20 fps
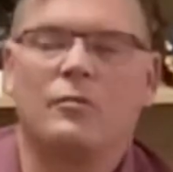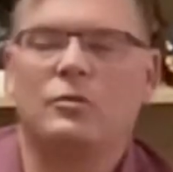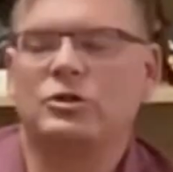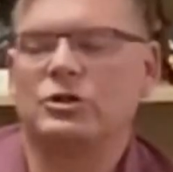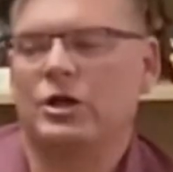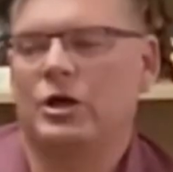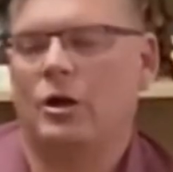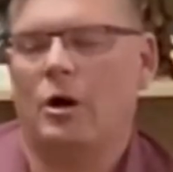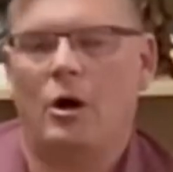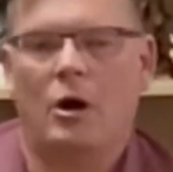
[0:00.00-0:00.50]

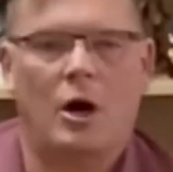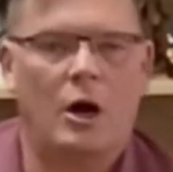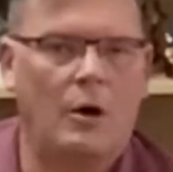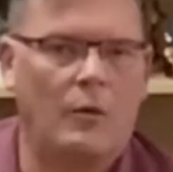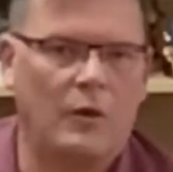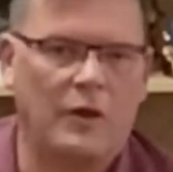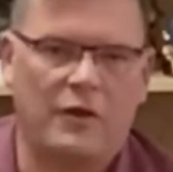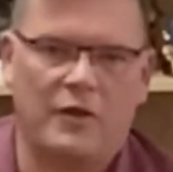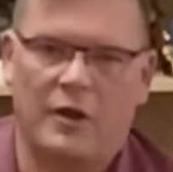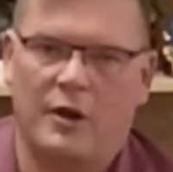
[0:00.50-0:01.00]
which can
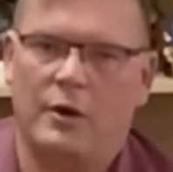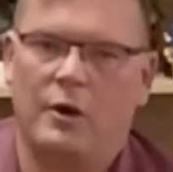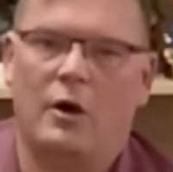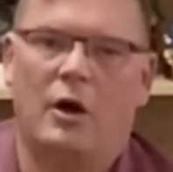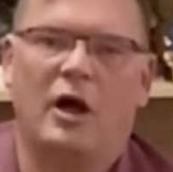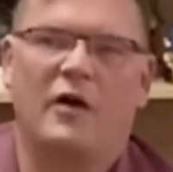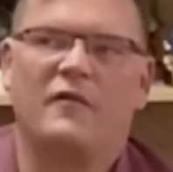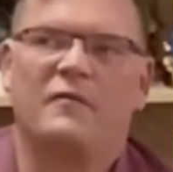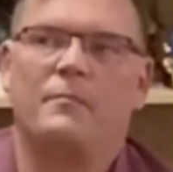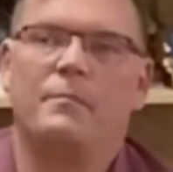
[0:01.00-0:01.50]
always end
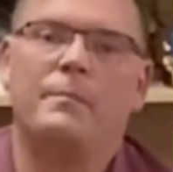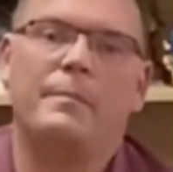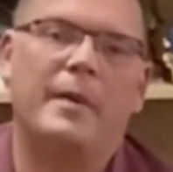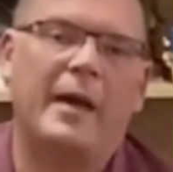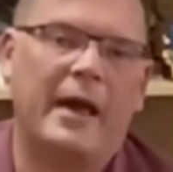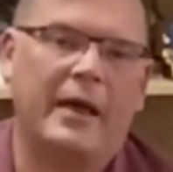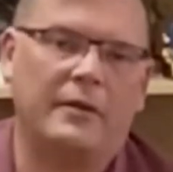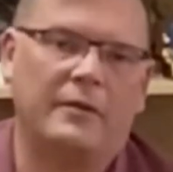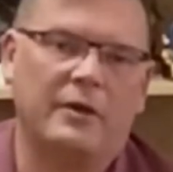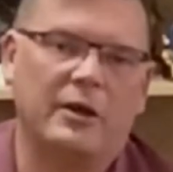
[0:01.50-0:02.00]
off
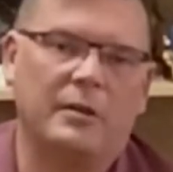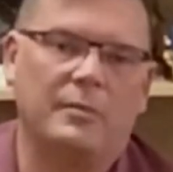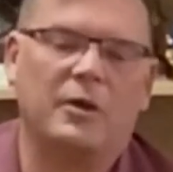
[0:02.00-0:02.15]
badly.